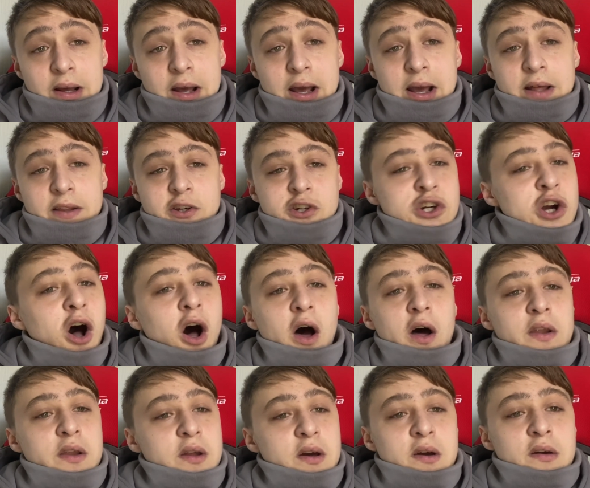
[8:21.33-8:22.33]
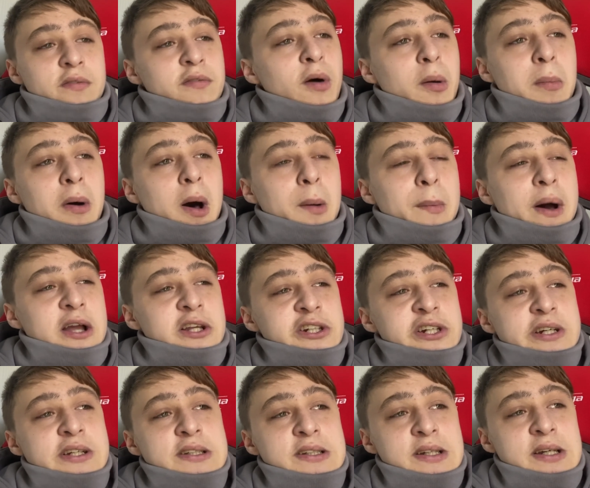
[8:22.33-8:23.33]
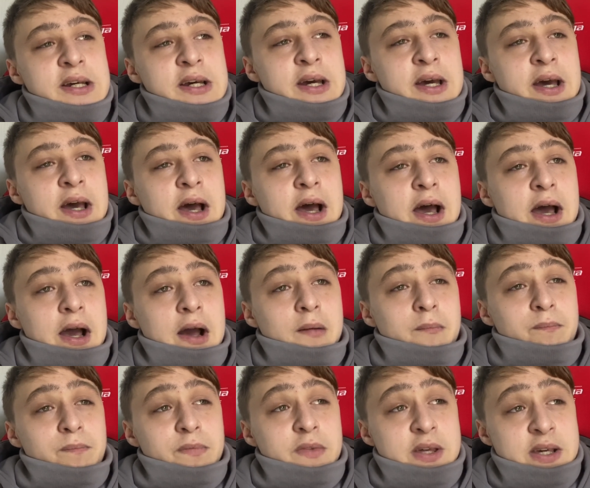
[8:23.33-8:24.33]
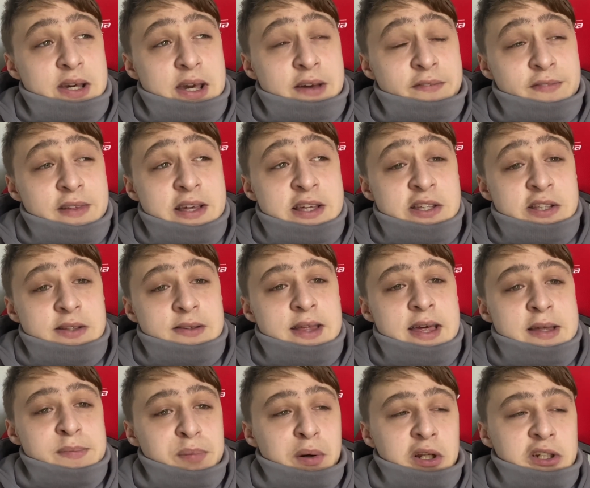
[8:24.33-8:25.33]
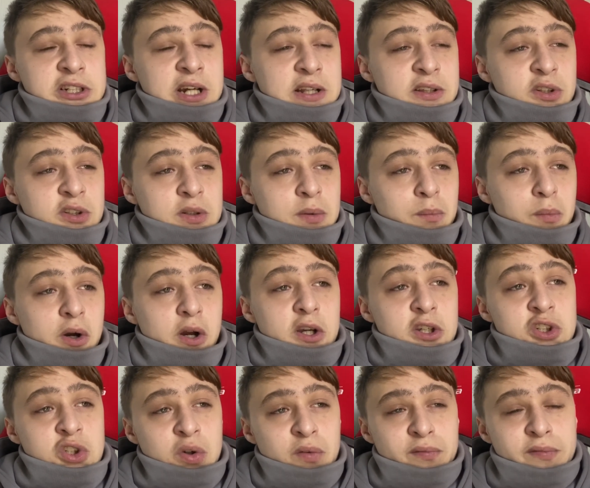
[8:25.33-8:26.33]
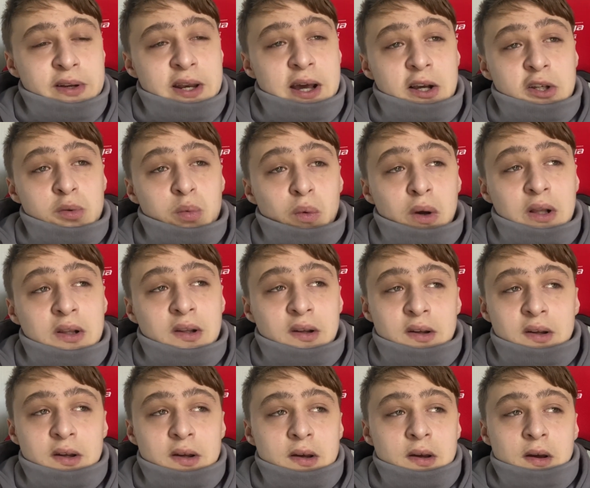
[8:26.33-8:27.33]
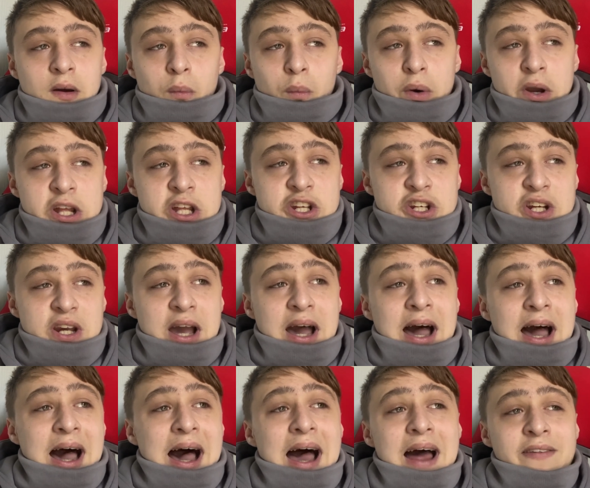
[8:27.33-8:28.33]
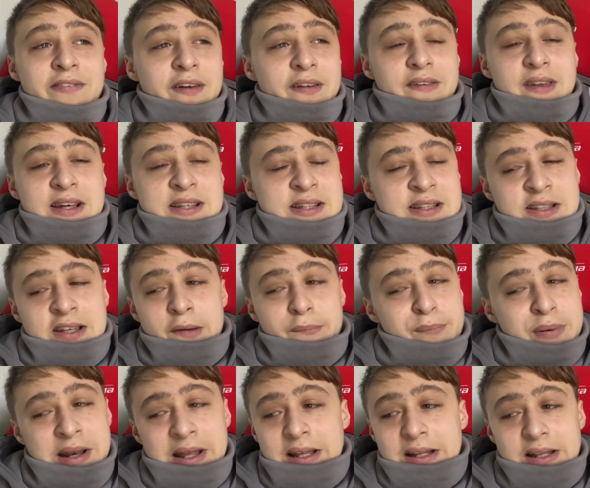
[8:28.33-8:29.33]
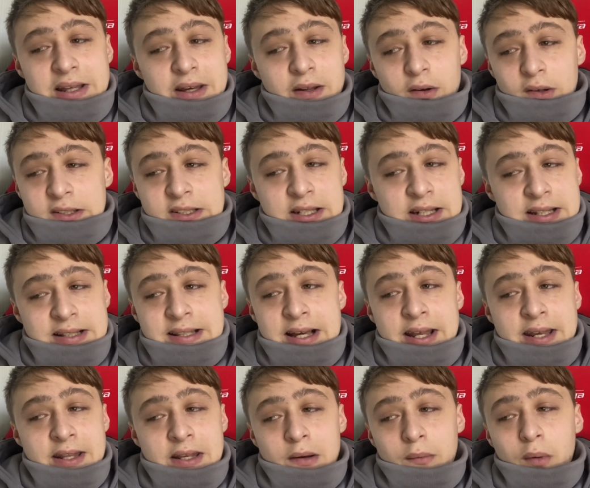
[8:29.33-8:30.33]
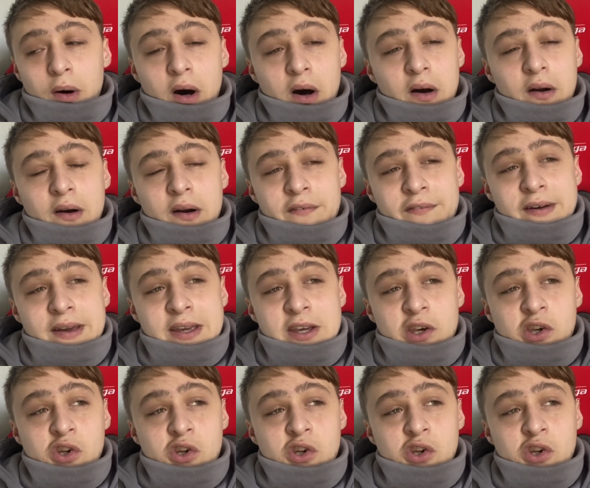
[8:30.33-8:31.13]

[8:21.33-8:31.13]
shorten the football matches. If this project doesn't work, something else will. Which I think this is completely and utterly dead in the water. I think he